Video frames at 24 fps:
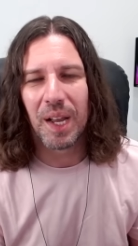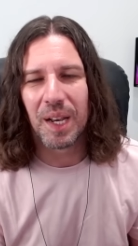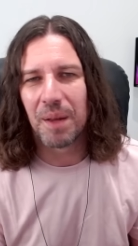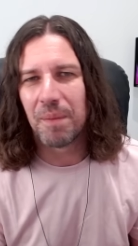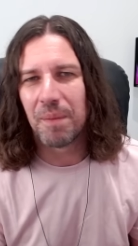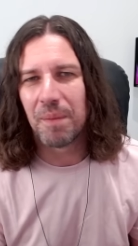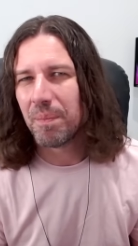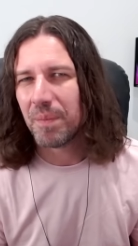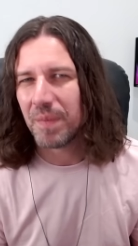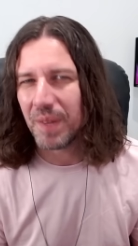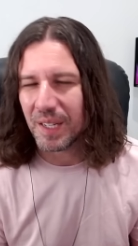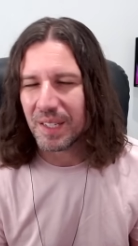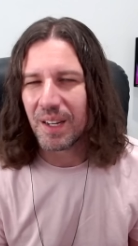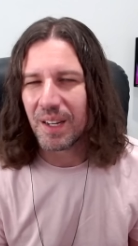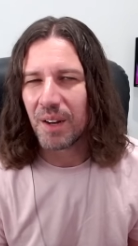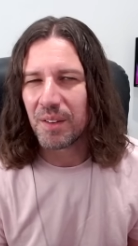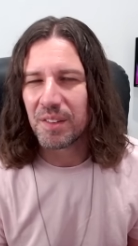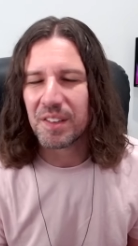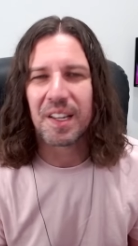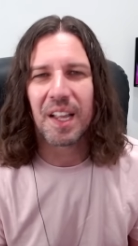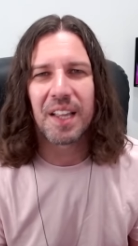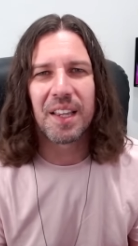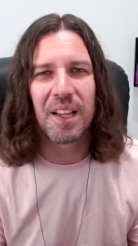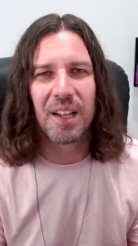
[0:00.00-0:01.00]
At, you know,
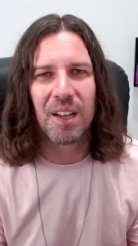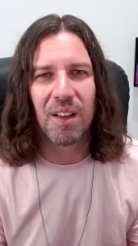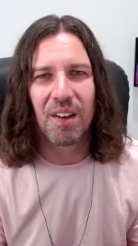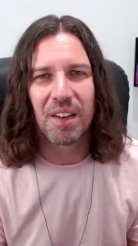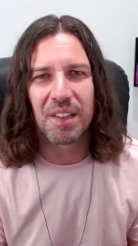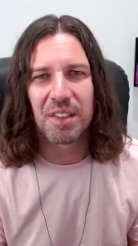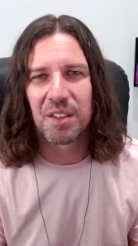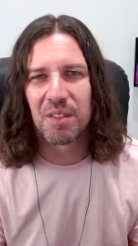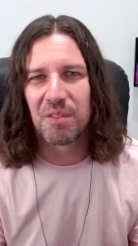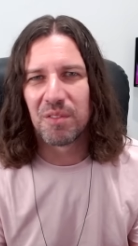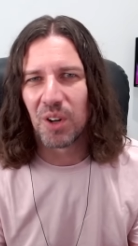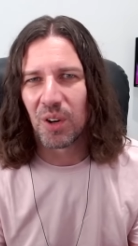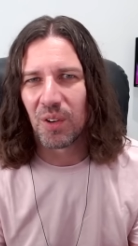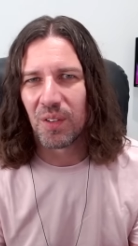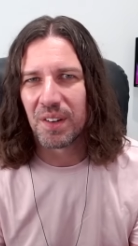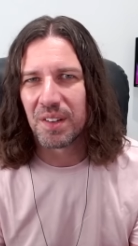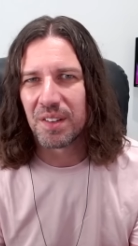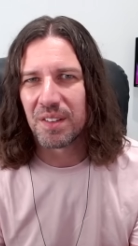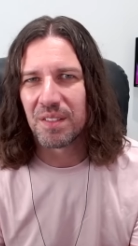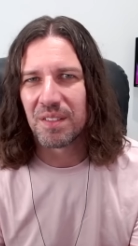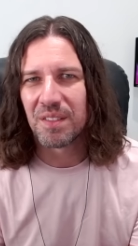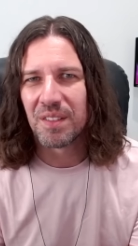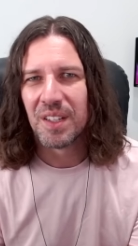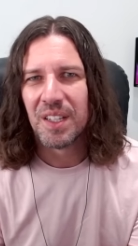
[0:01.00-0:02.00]
say the likes of
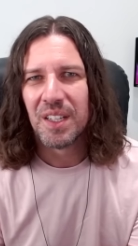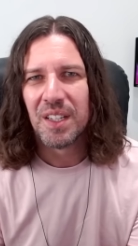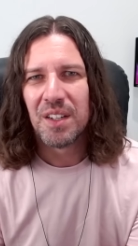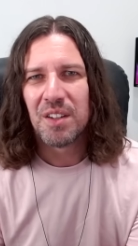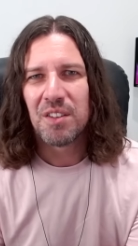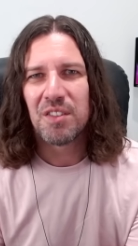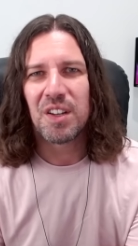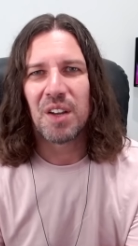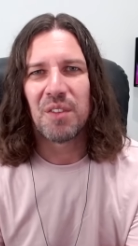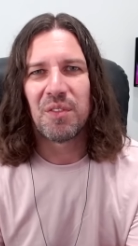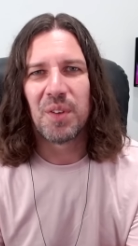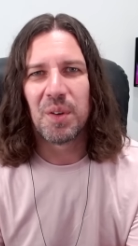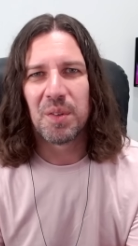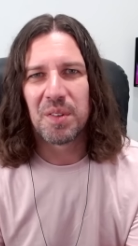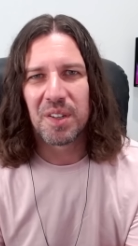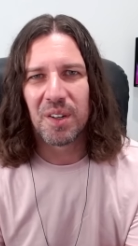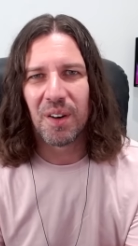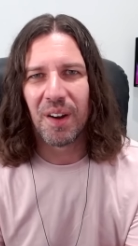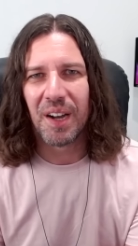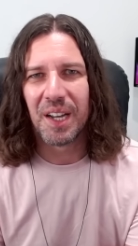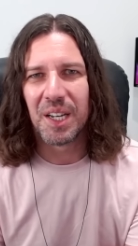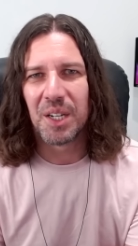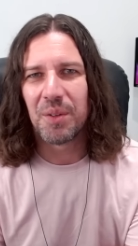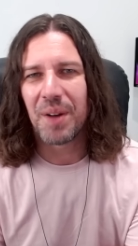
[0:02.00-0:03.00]
Norwich and Sheffield
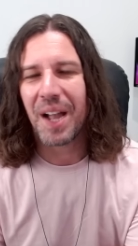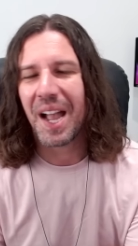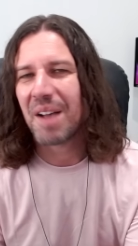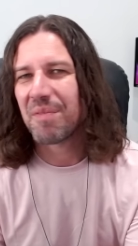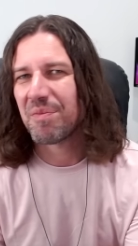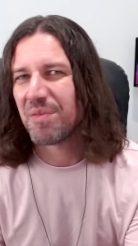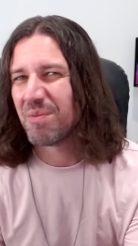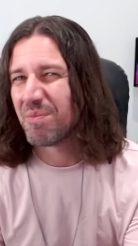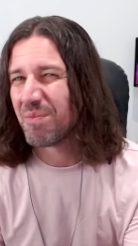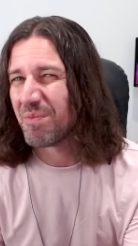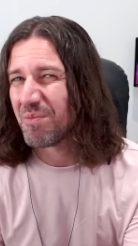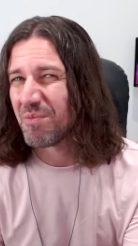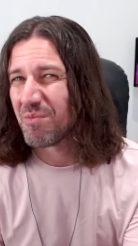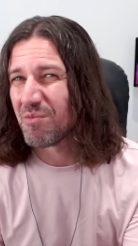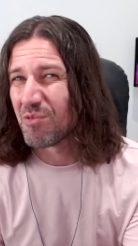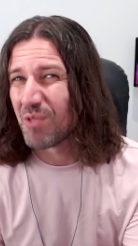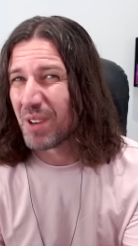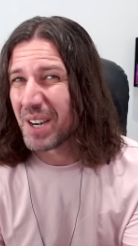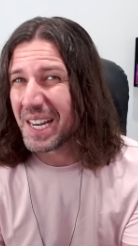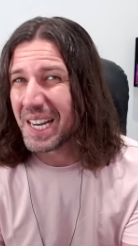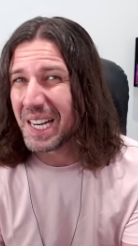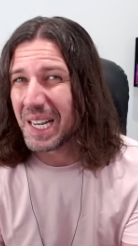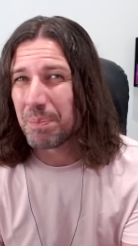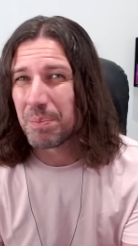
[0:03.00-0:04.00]
United, who haven't
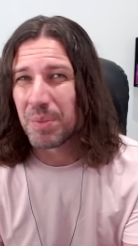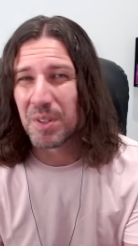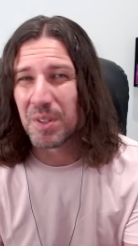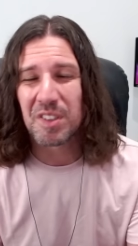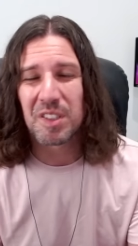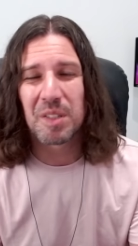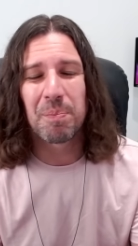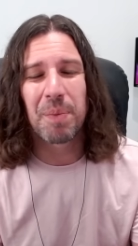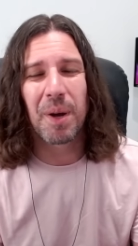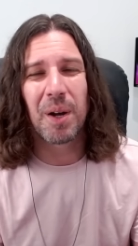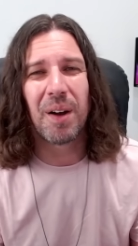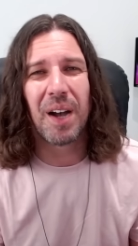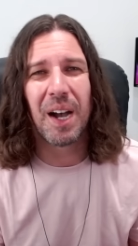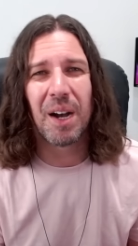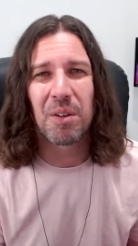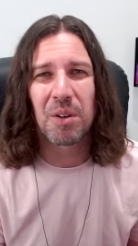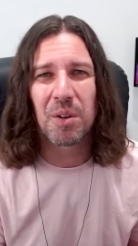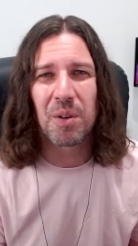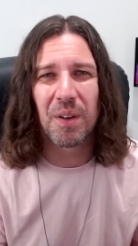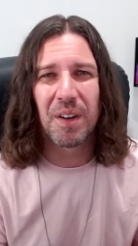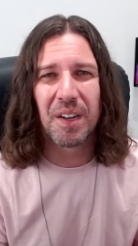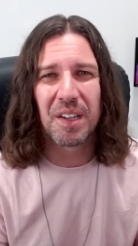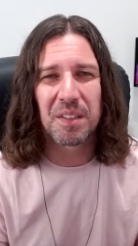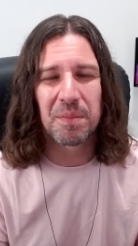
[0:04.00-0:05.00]
really pushed the boat out
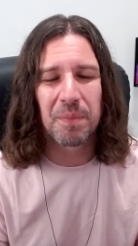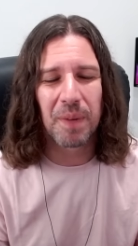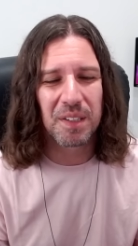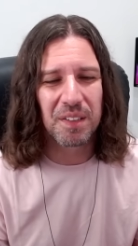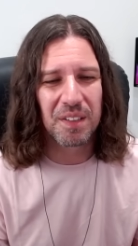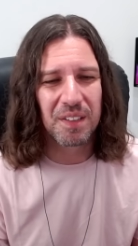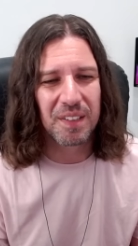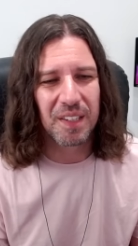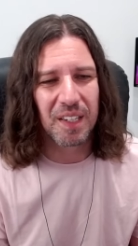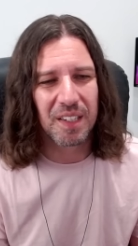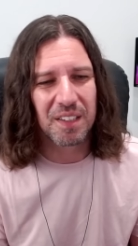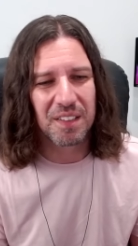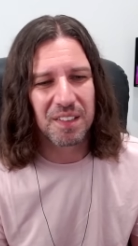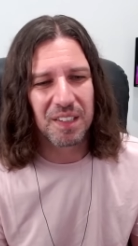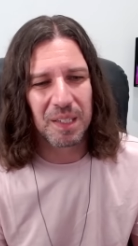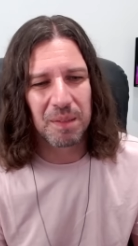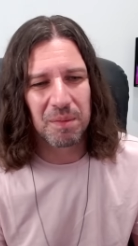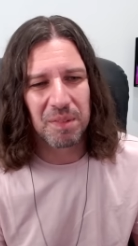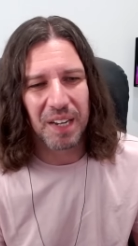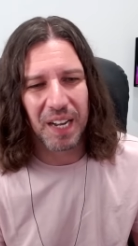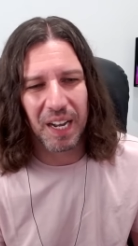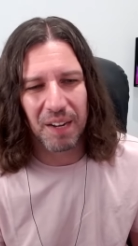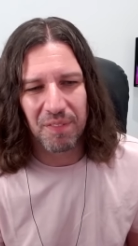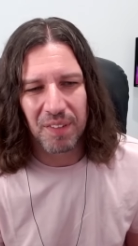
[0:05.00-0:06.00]
quite as much as other
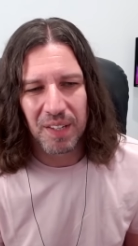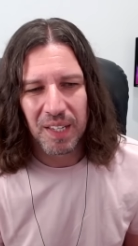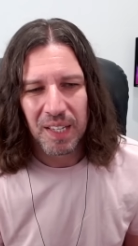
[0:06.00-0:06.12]
teams have.